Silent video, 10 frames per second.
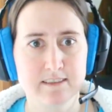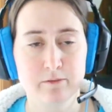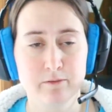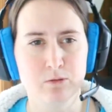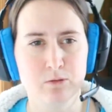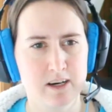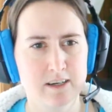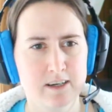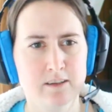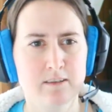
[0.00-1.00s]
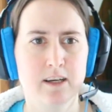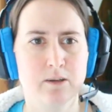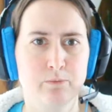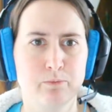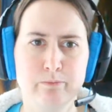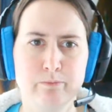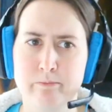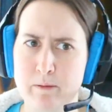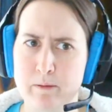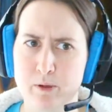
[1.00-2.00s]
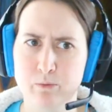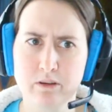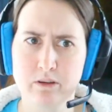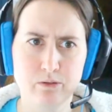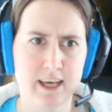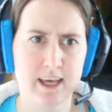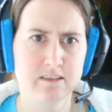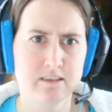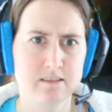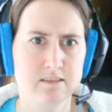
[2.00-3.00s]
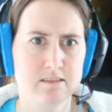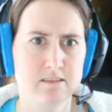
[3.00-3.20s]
If you are, maybe we'll do that.